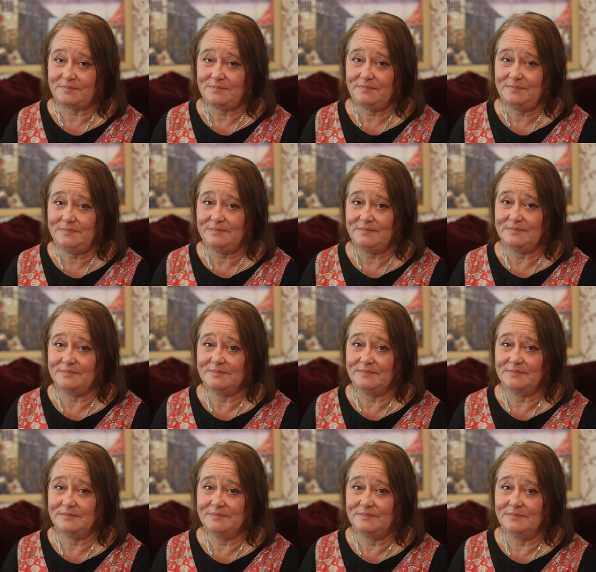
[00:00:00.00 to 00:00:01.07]

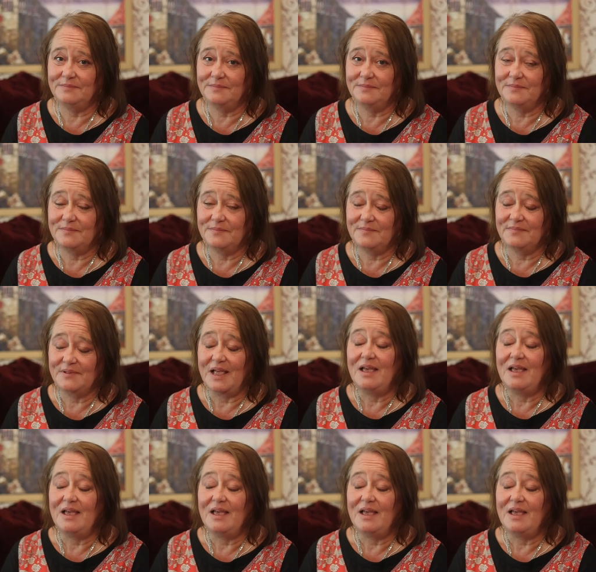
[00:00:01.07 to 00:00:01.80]
[no speech]